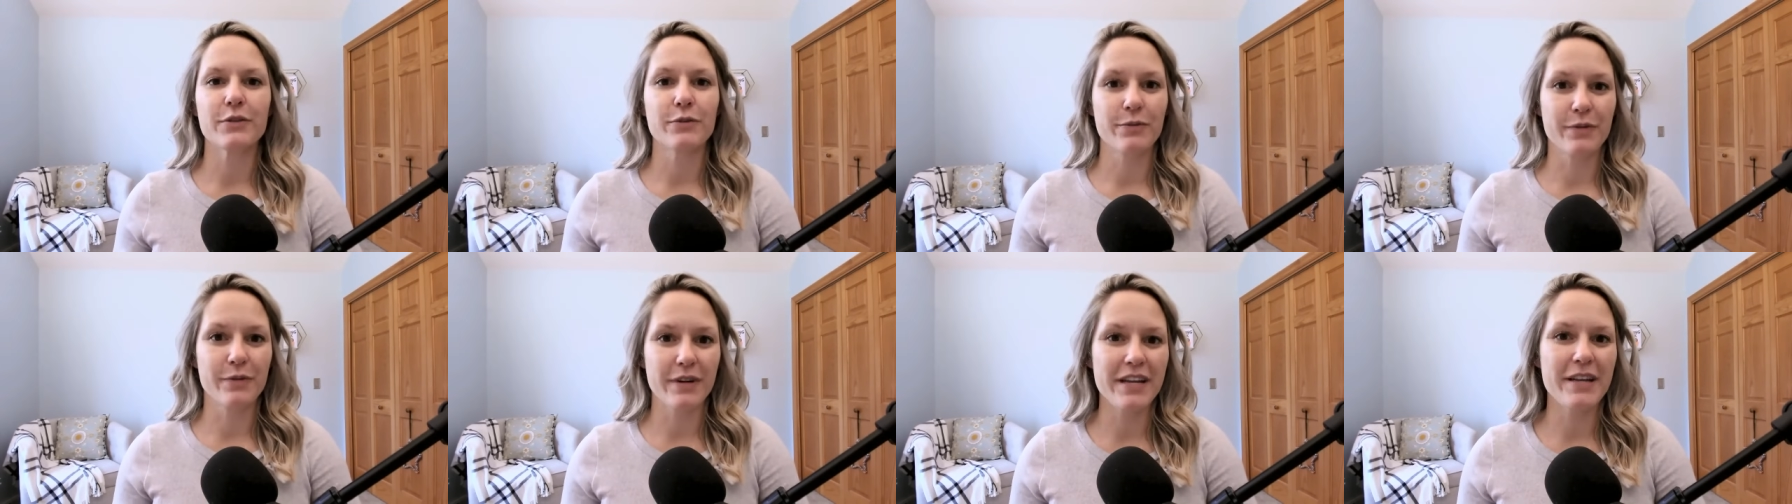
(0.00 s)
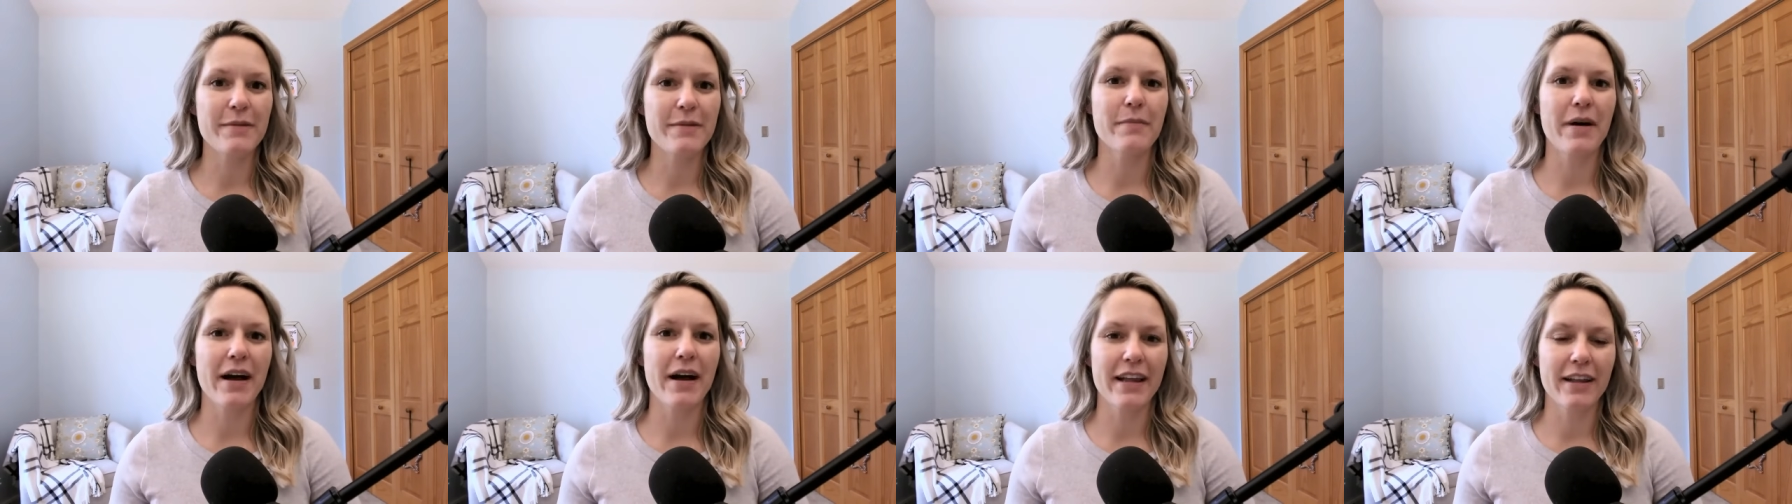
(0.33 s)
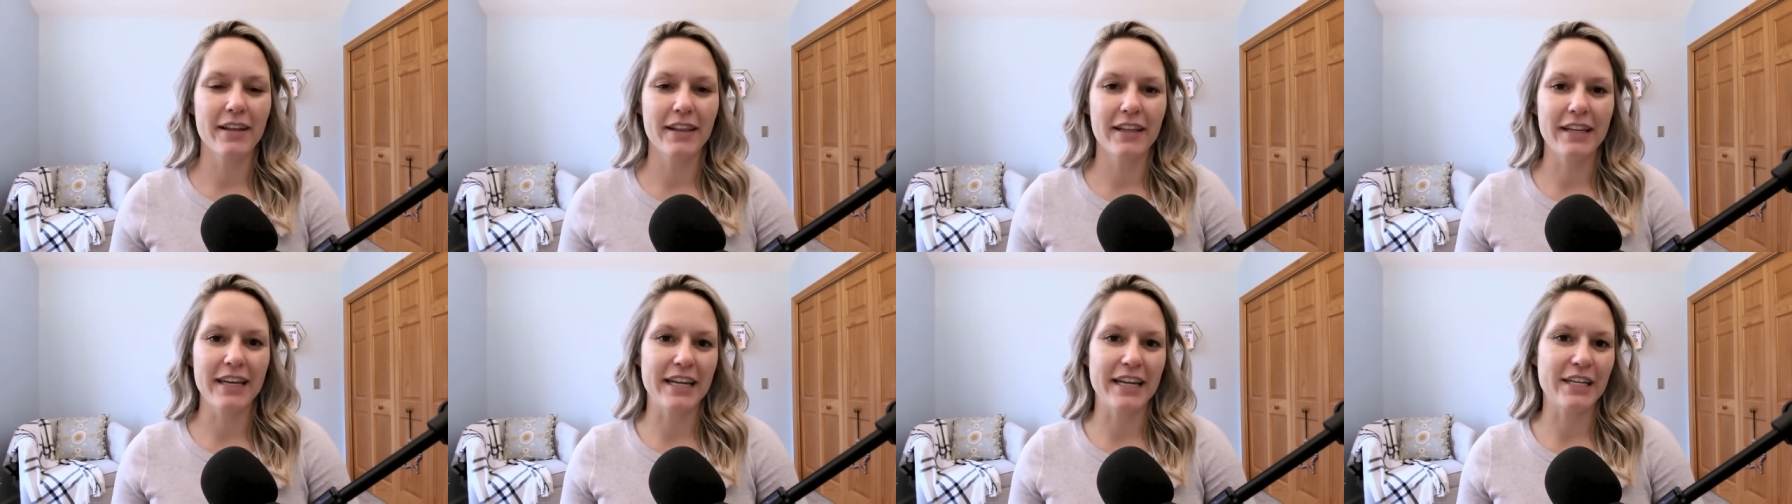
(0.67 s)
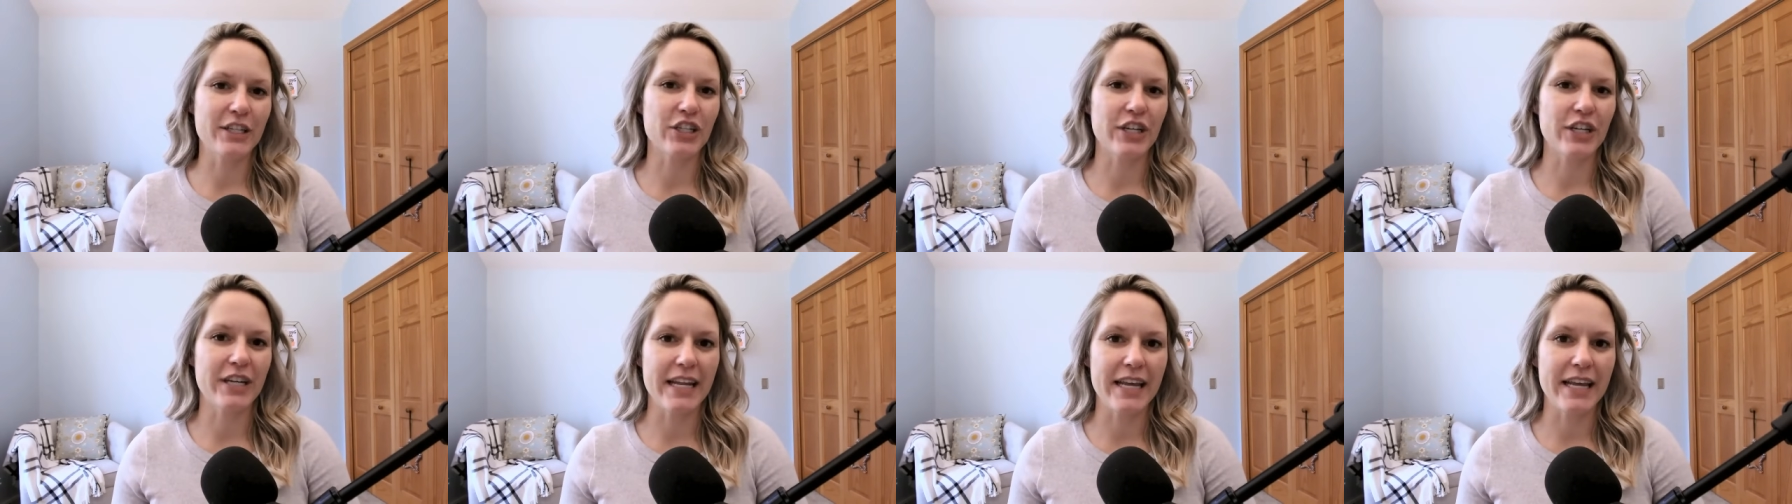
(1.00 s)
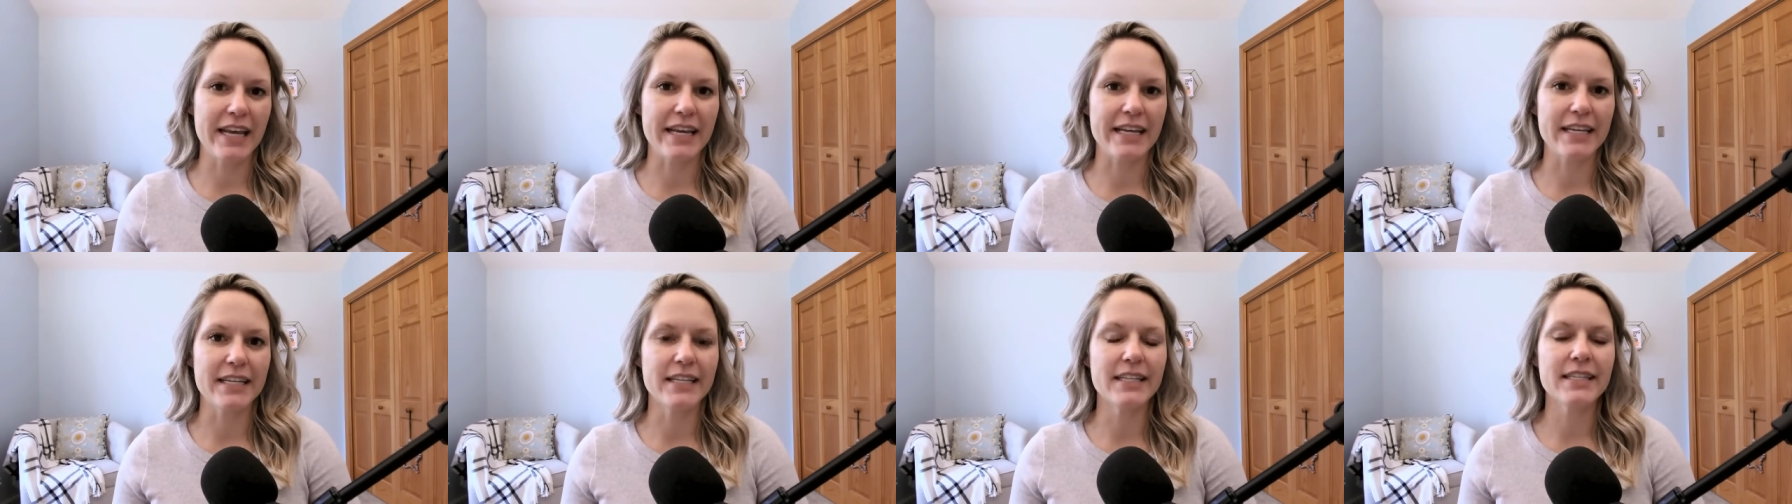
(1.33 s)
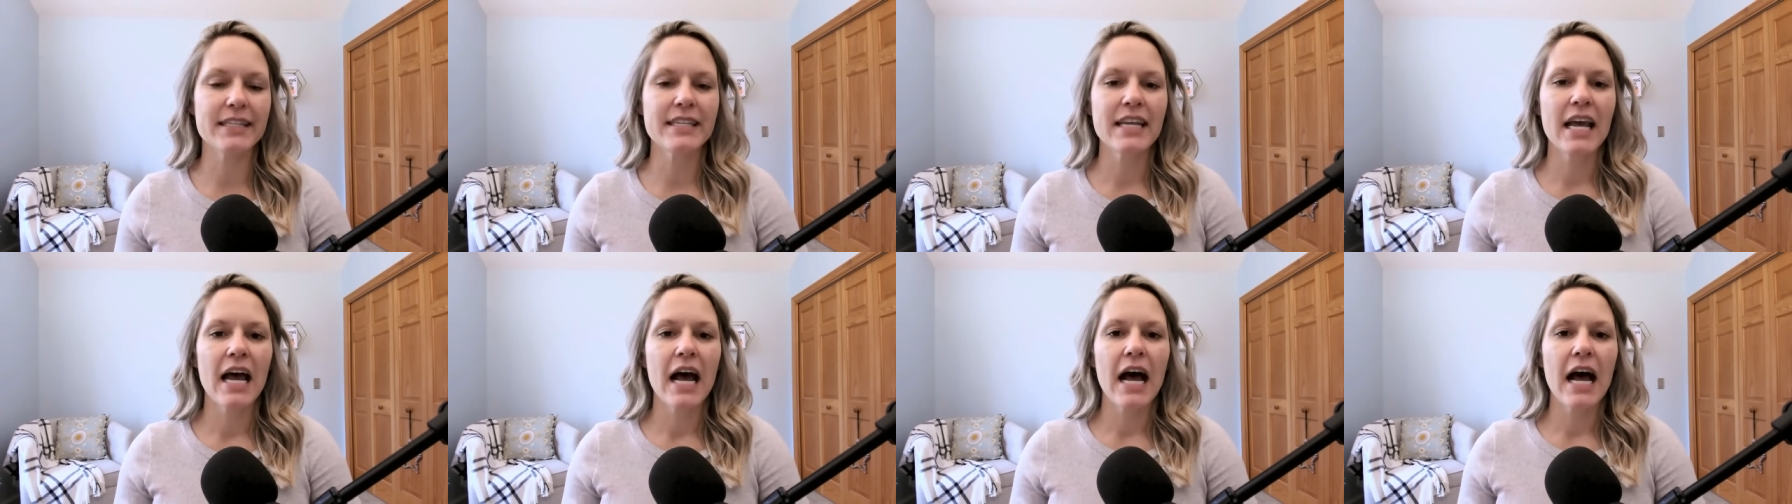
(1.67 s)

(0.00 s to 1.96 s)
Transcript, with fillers: remyelination is,